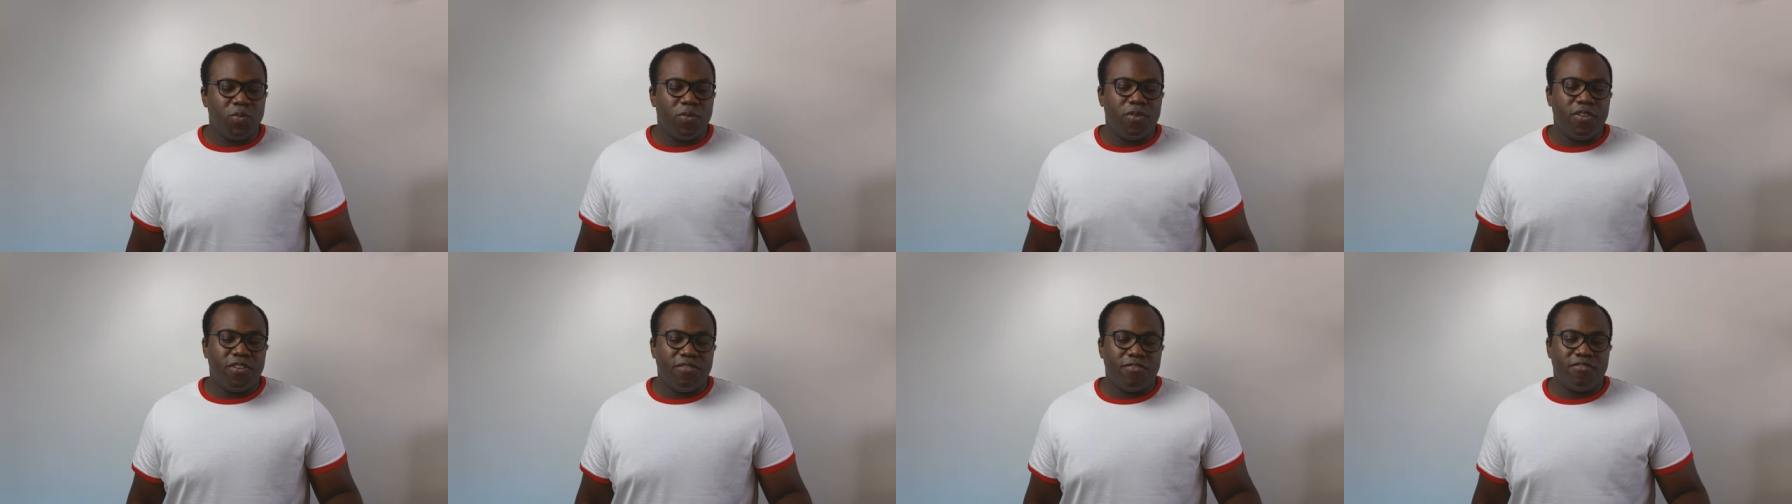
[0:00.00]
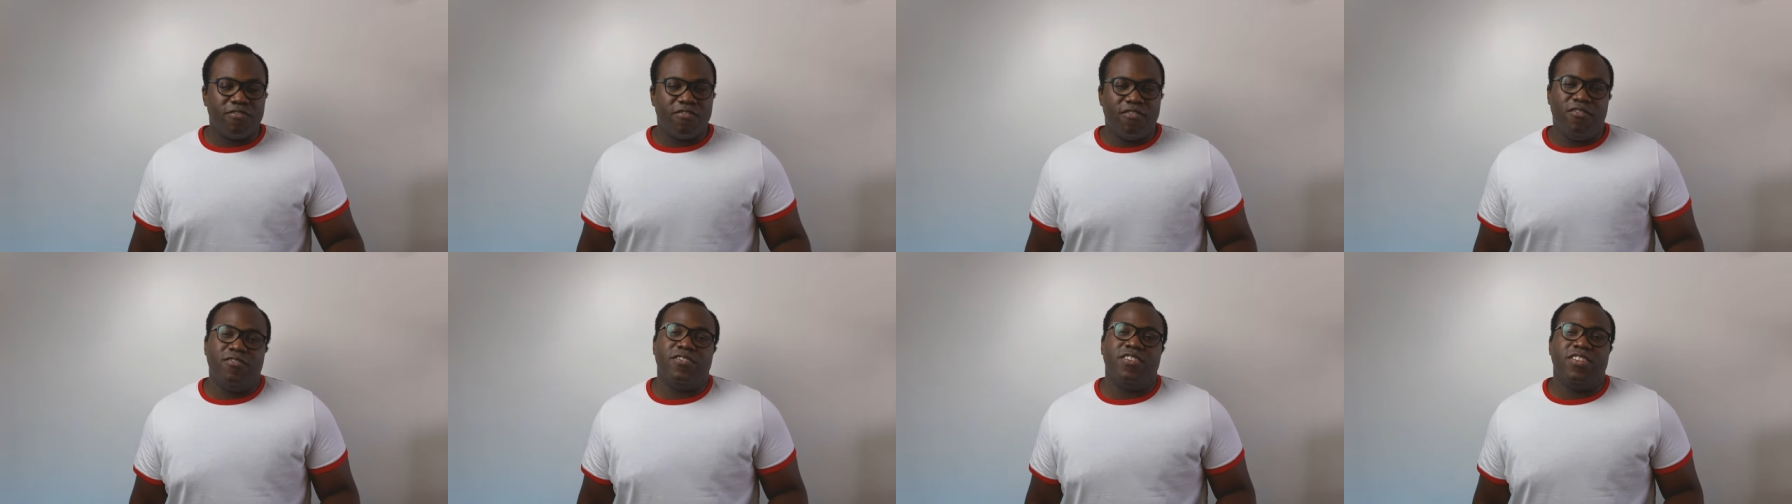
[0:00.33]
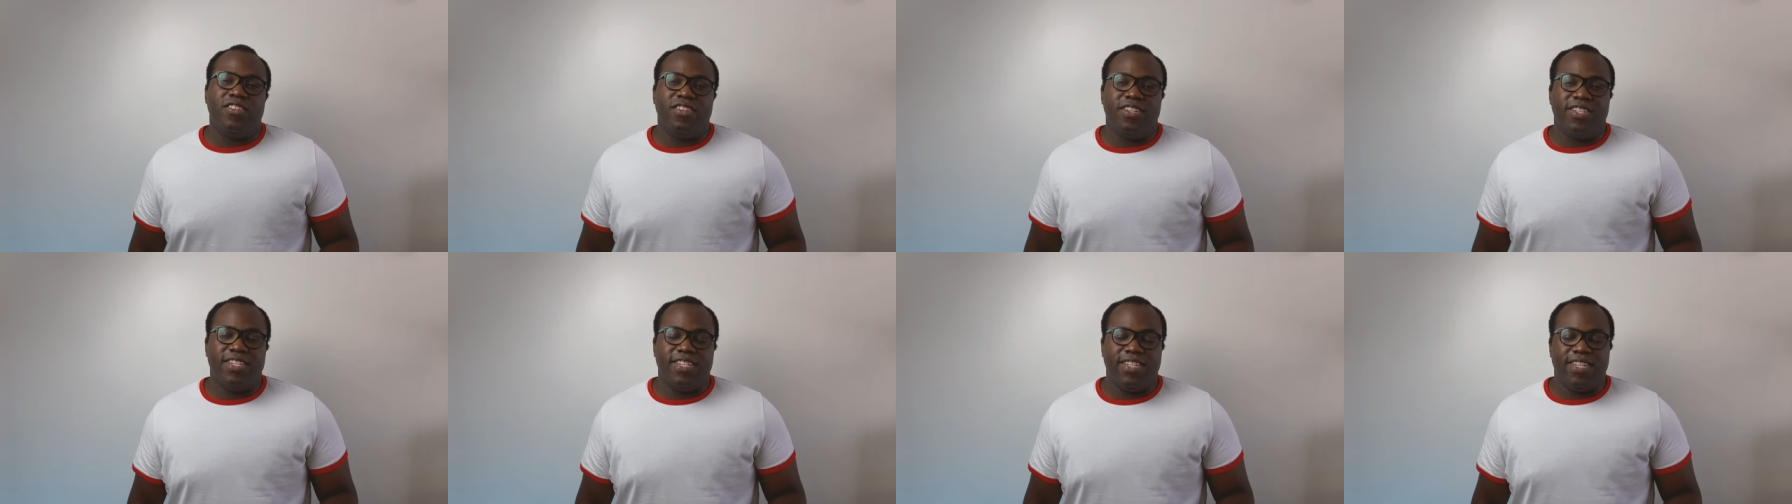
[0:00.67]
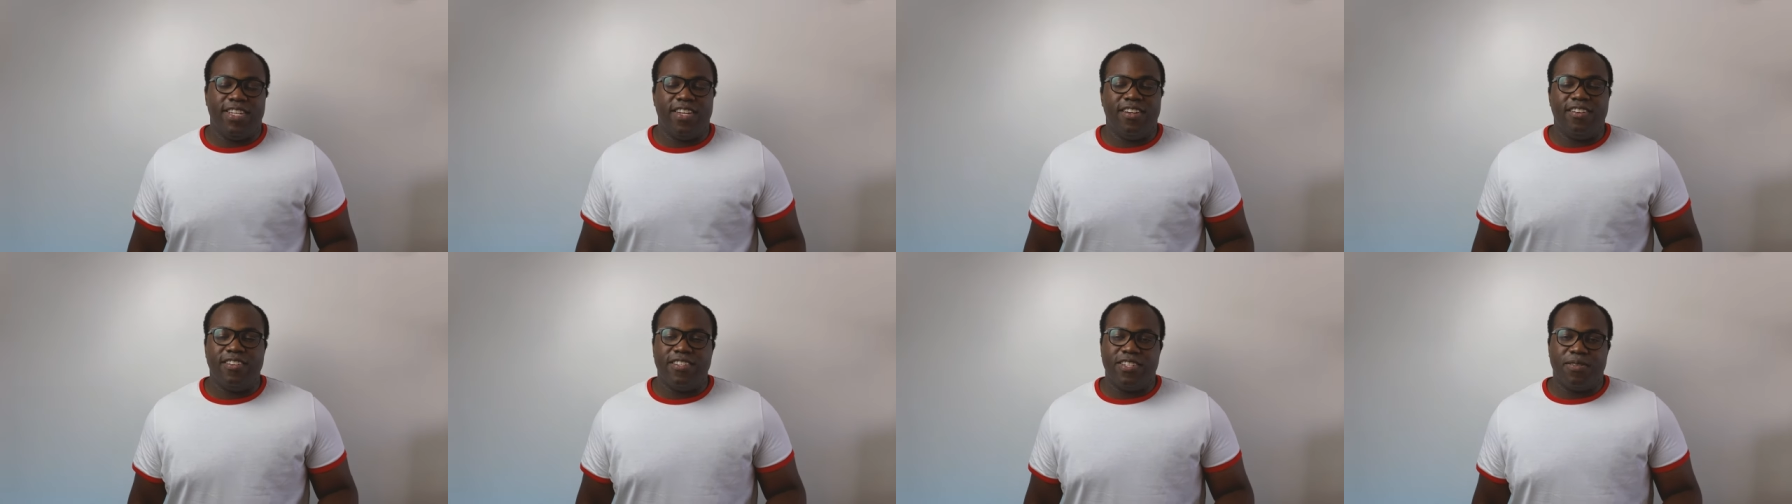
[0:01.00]
worth scrutinising
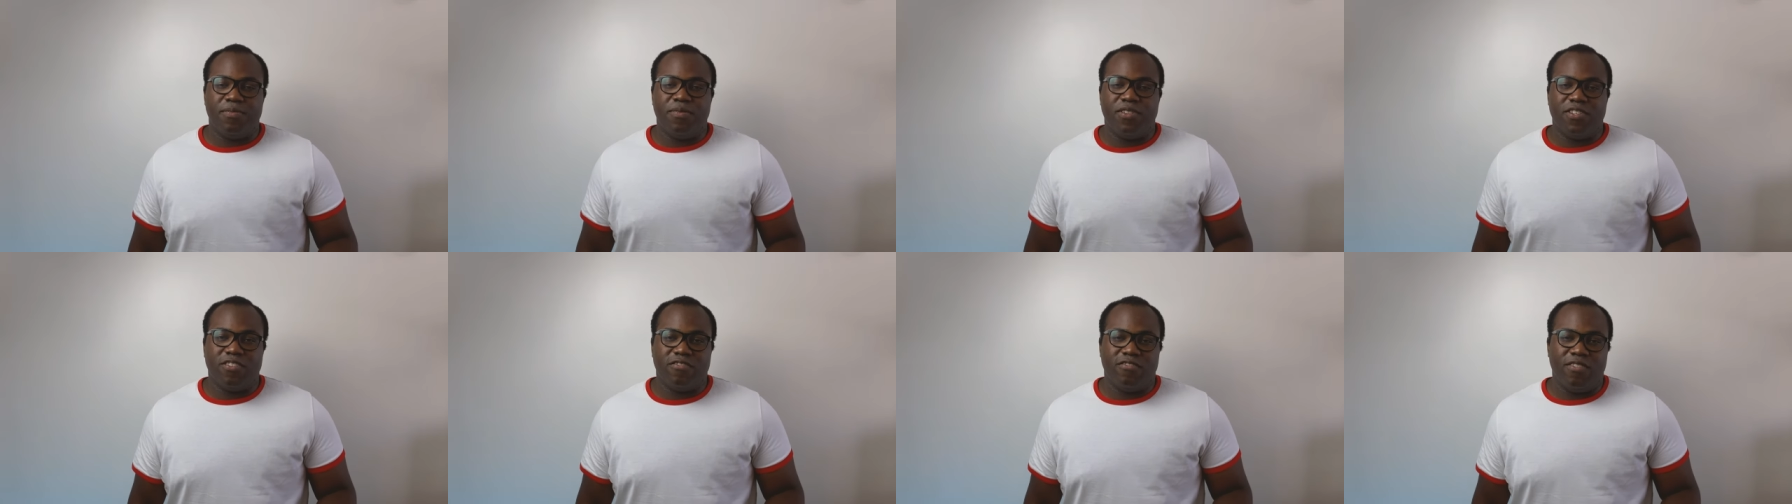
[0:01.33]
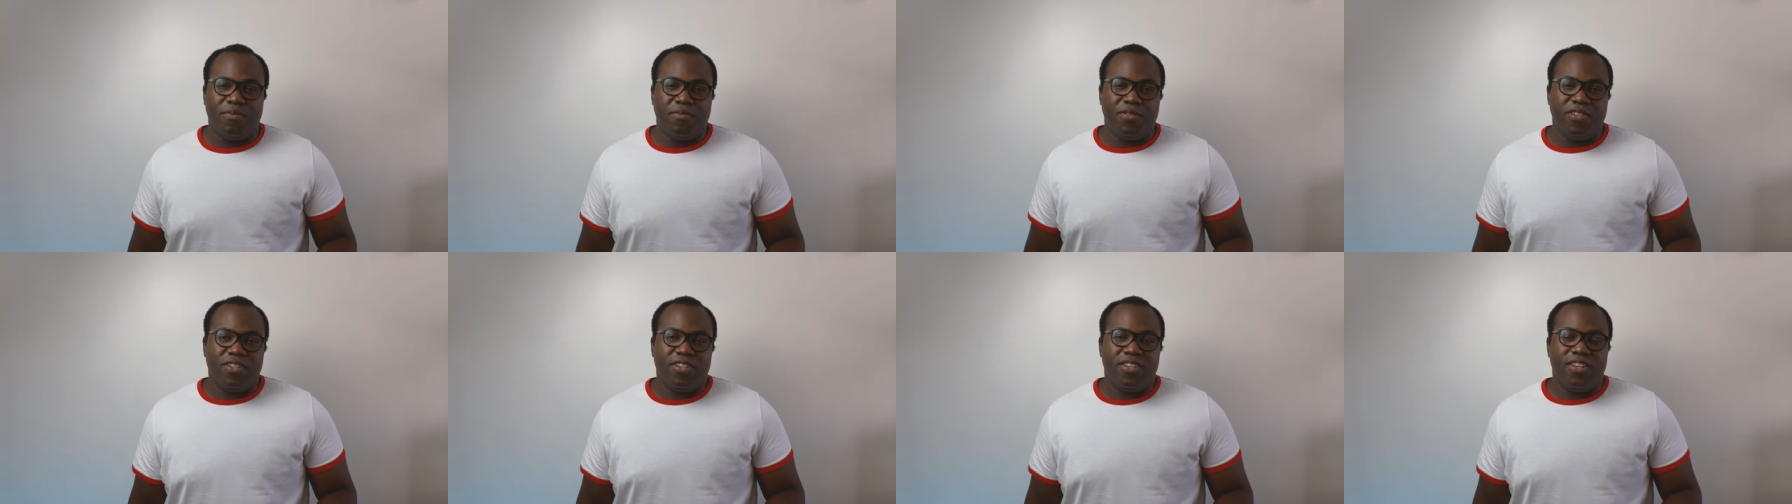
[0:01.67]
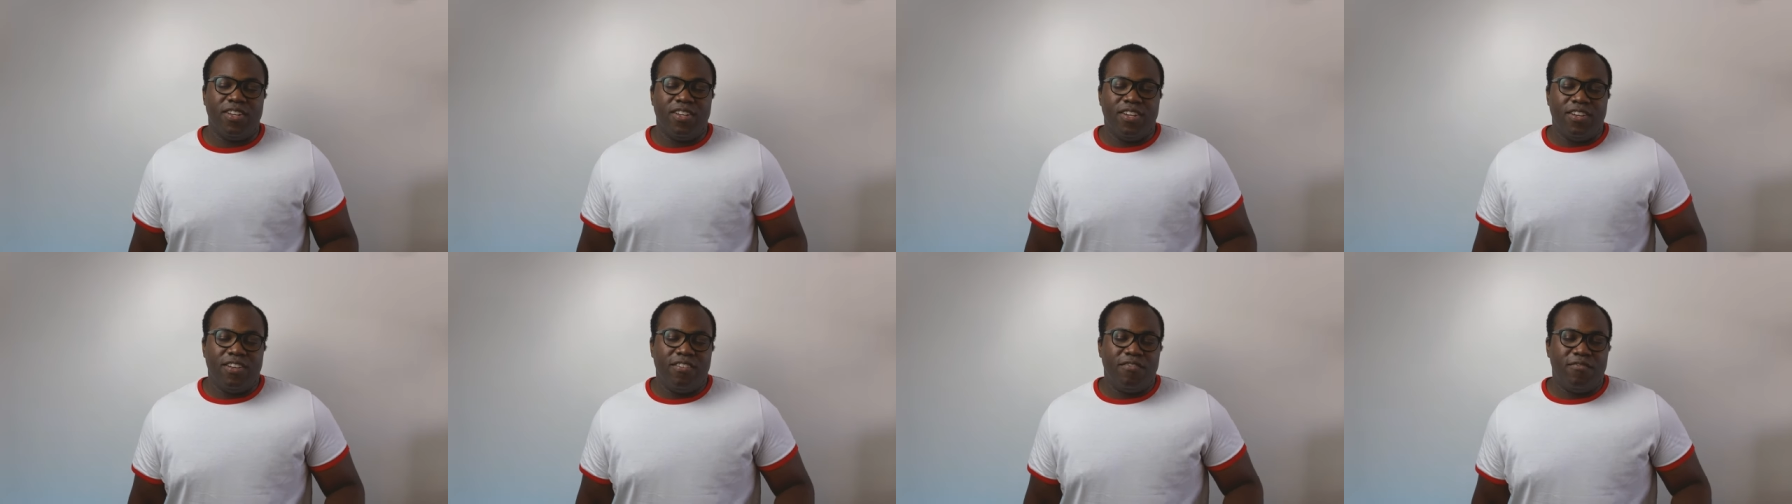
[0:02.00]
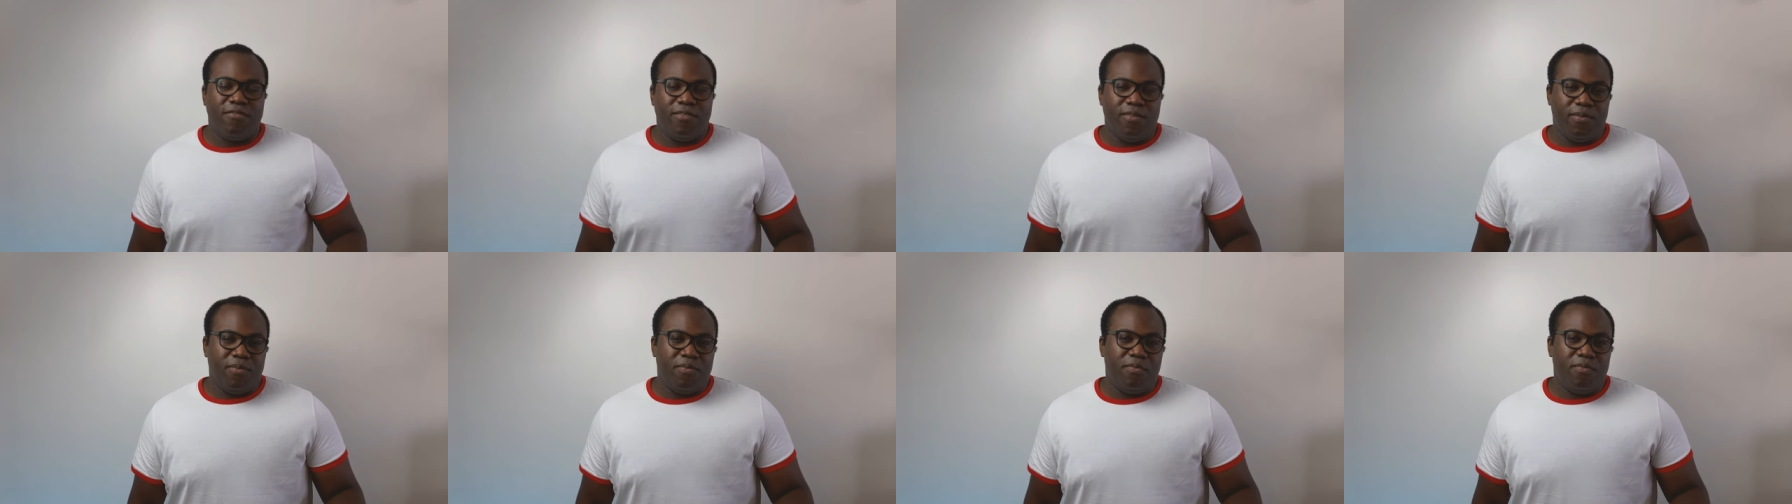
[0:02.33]
the item description
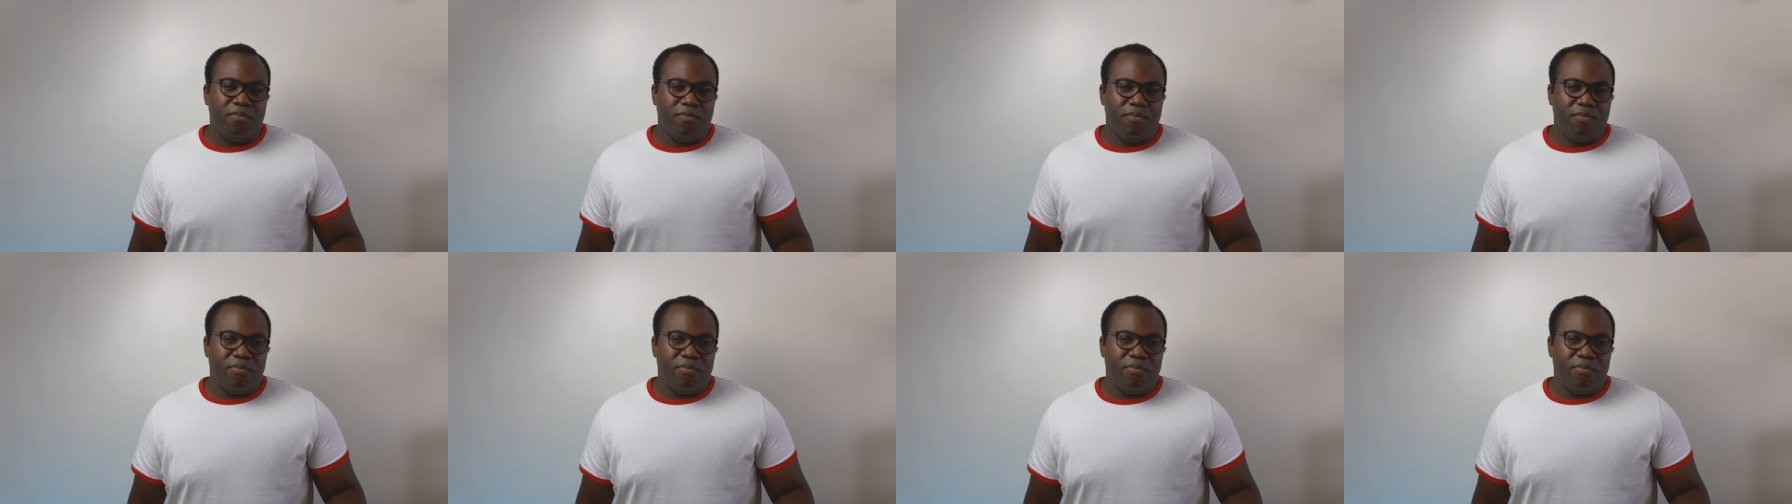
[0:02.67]
from